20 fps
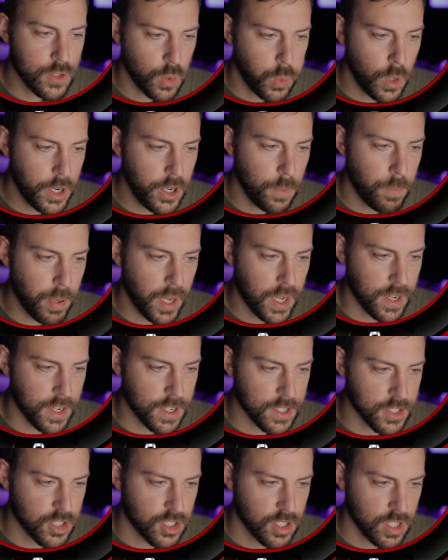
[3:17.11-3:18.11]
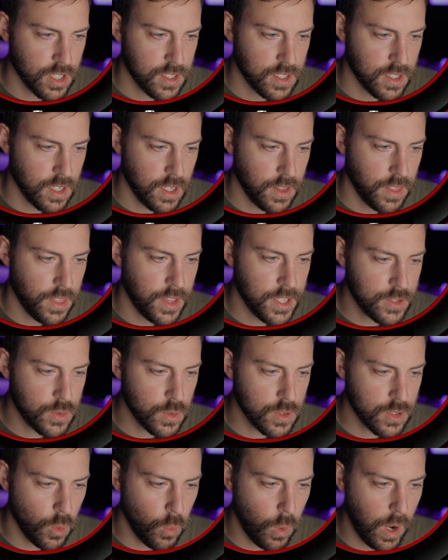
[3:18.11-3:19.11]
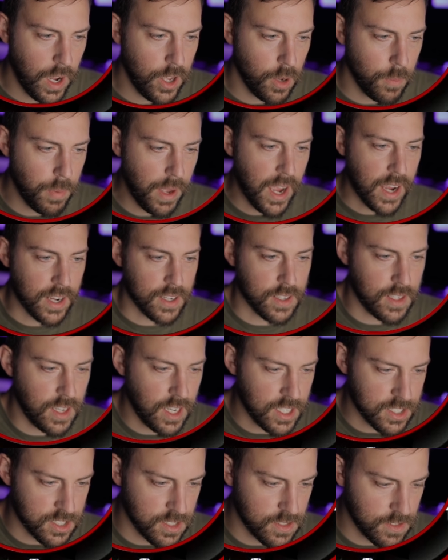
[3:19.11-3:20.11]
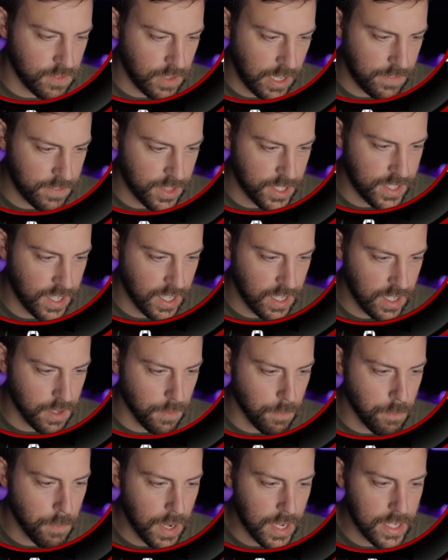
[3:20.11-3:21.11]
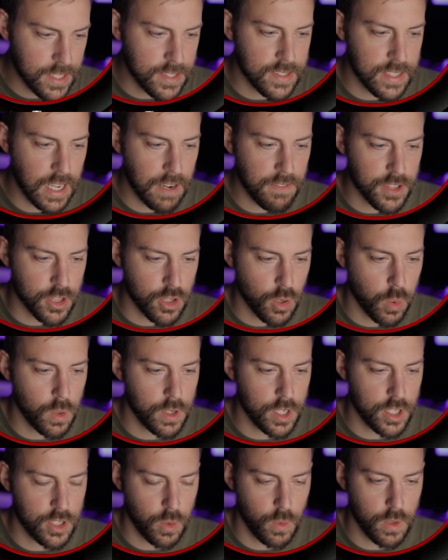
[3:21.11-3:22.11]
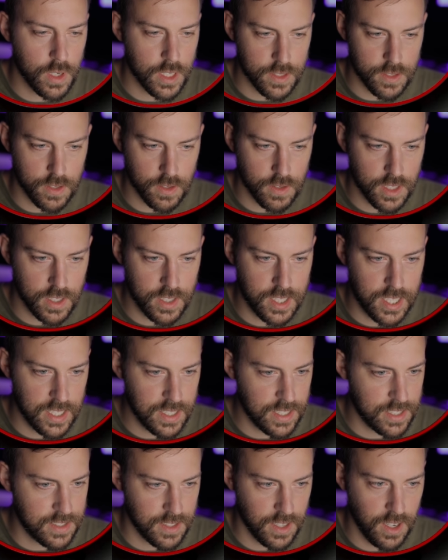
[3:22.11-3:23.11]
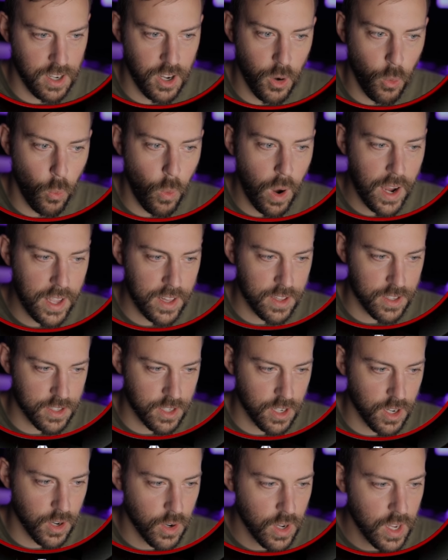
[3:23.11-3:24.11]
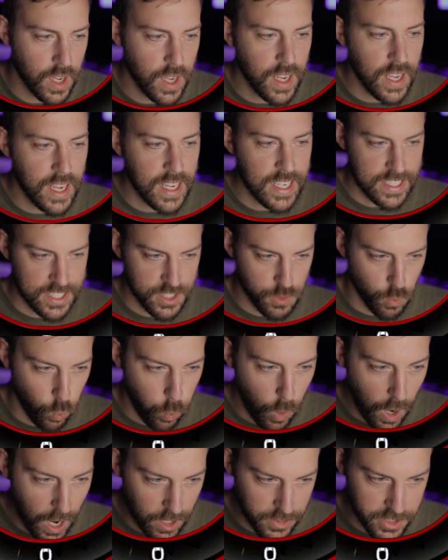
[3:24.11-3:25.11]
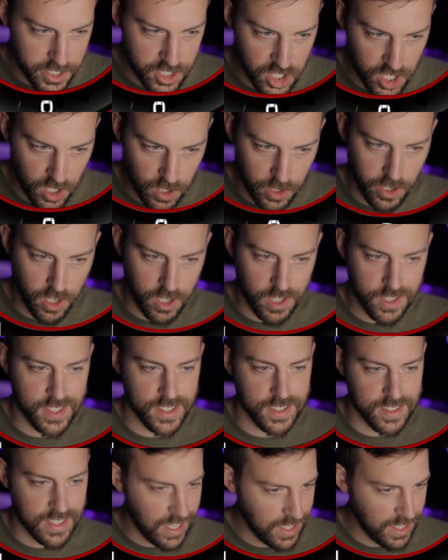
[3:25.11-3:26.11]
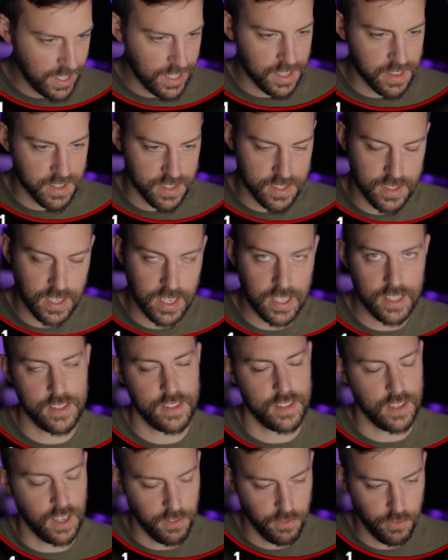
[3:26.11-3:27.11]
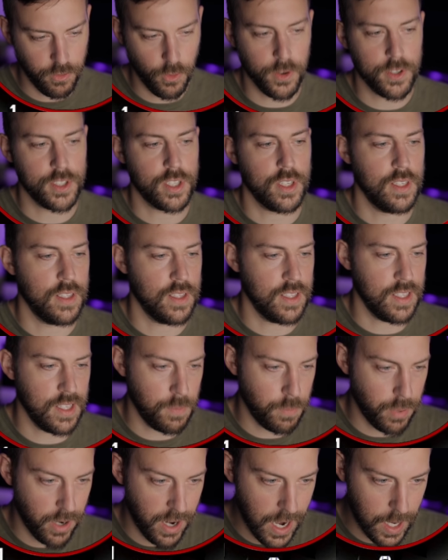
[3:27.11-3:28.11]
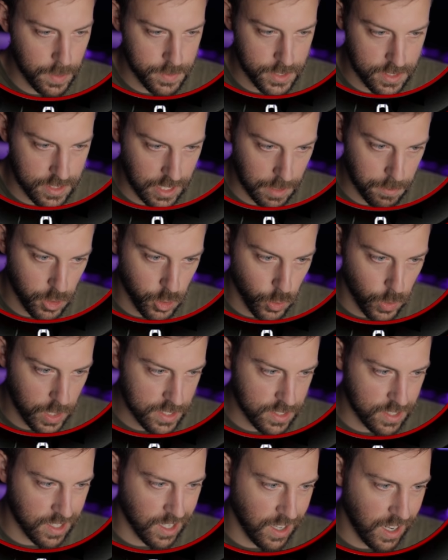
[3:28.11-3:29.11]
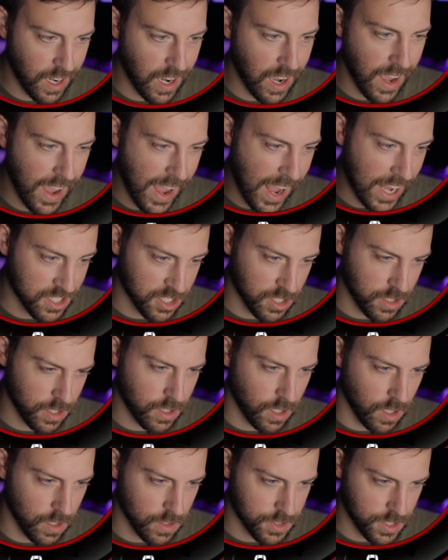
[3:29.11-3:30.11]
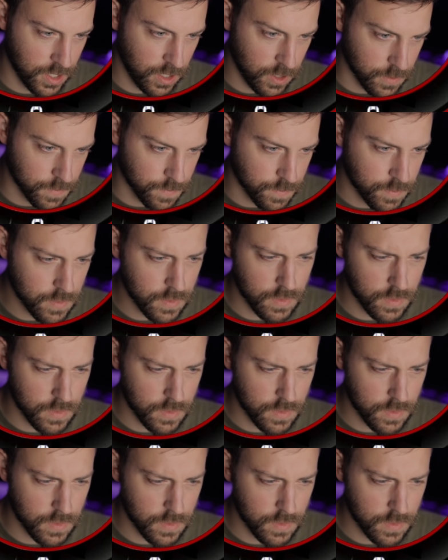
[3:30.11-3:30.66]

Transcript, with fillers: twitter page this was a while back. Gosh, doesn't even have the date. May 7th, 2020. So this is a while ago. While the GR Yaris is not hitting the States, unfortunately, perhaps it's time the US got a hot hatch to call its own.